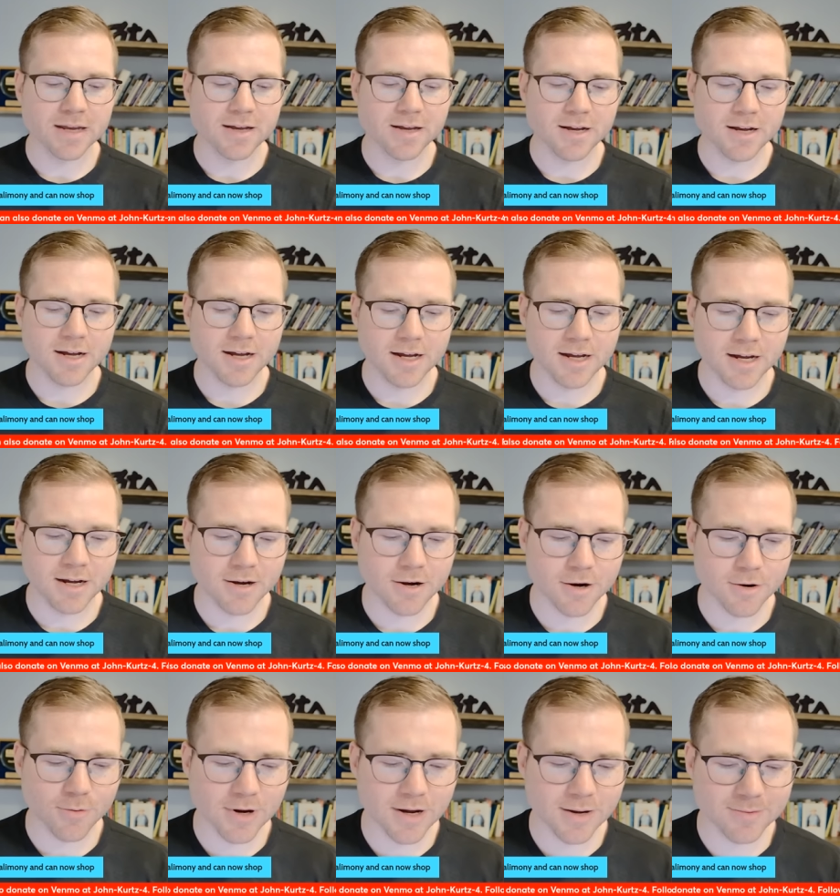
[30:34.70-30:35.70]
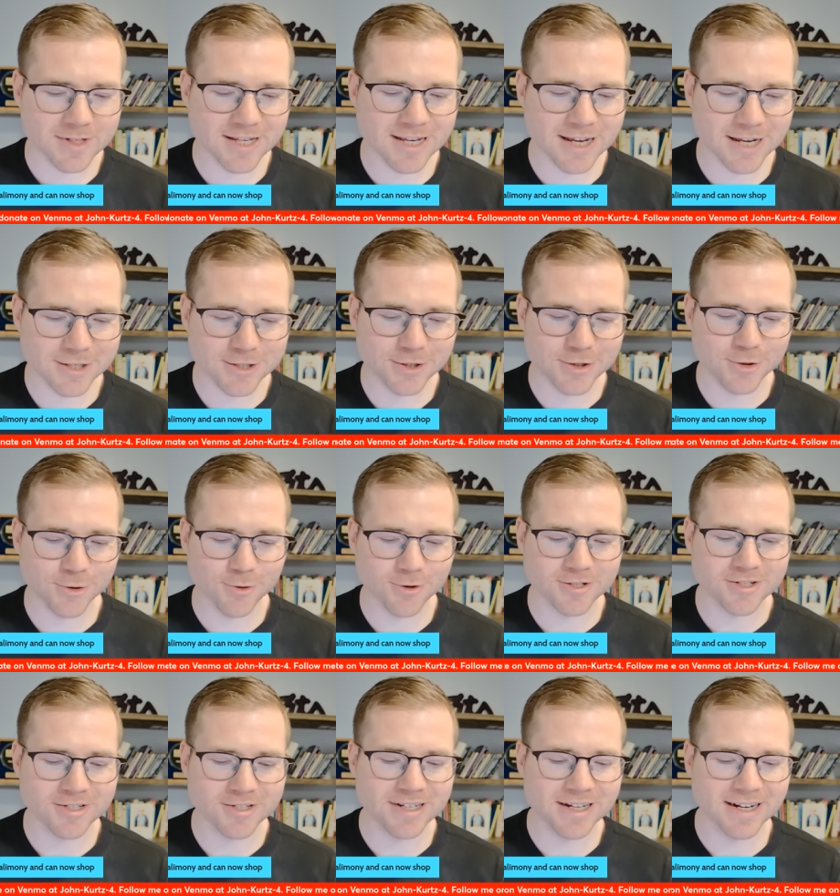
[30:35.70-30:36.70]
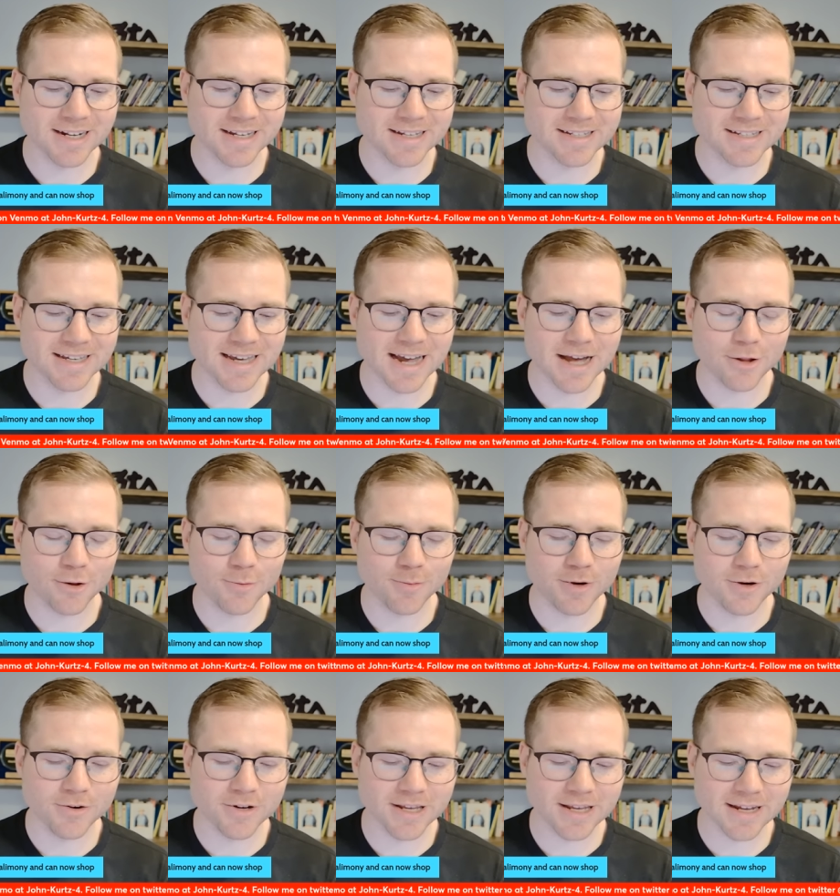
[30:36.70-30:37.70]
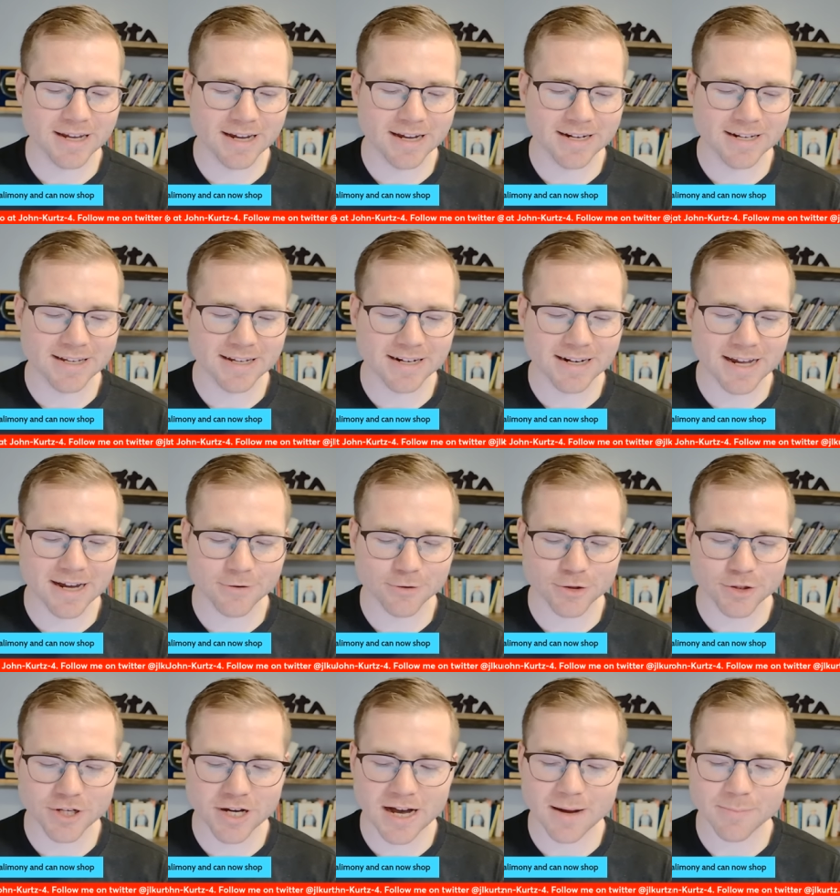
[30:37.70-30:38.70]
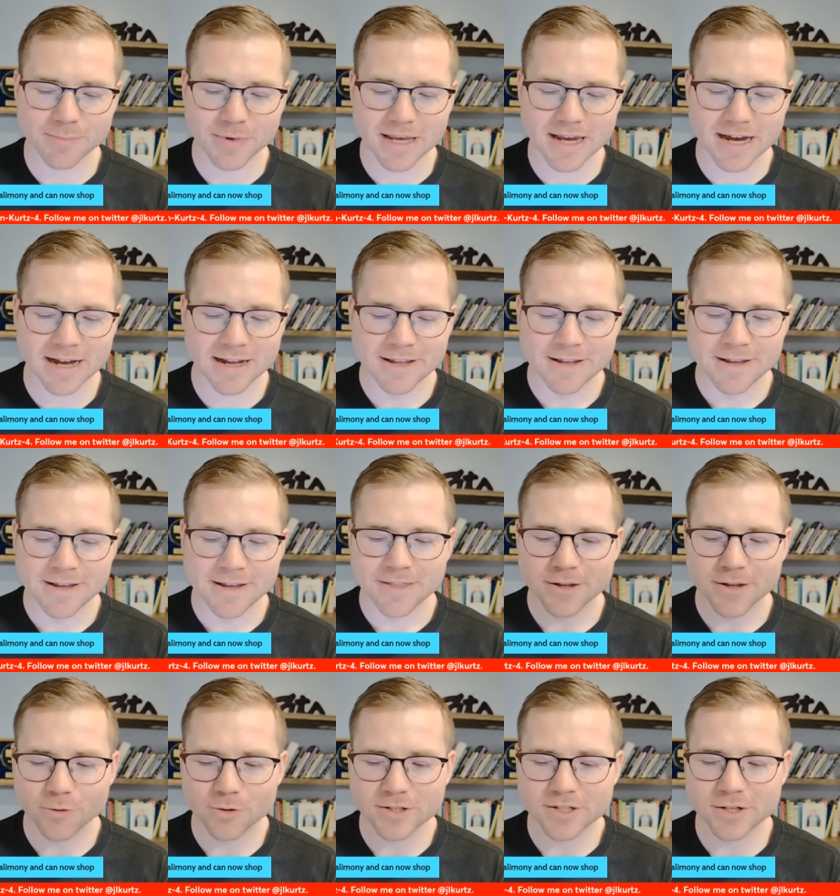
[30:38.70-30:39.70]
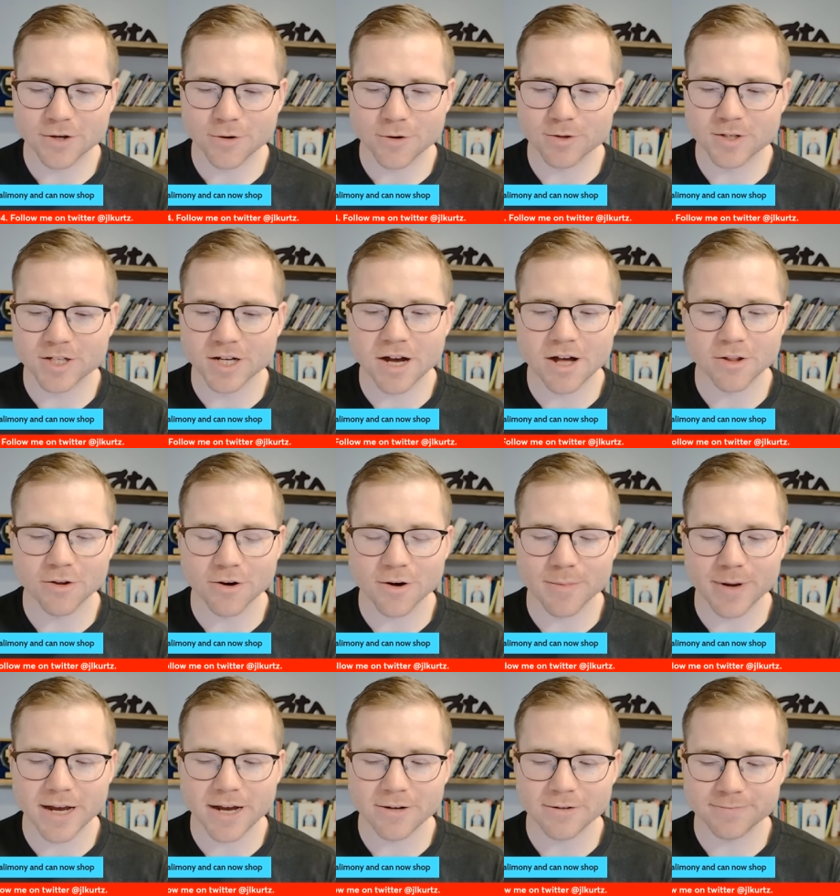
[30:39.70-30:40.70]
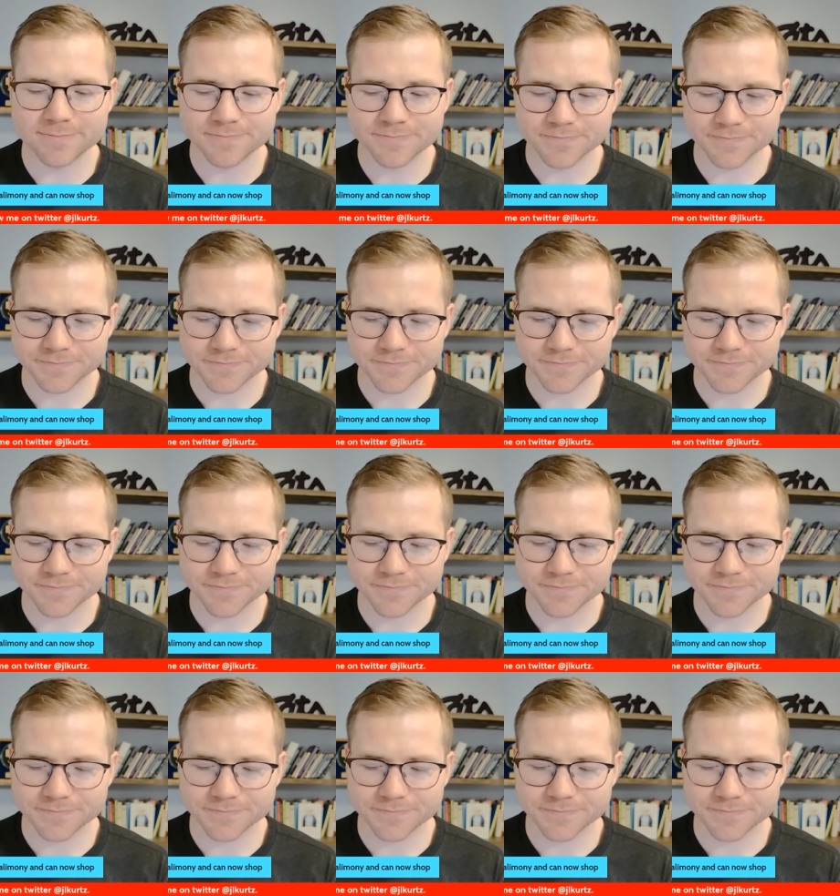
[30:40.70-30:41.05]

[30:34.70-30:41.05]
R Webb says George is getting his calimony and can now shop. Yeah, there was no dollar amount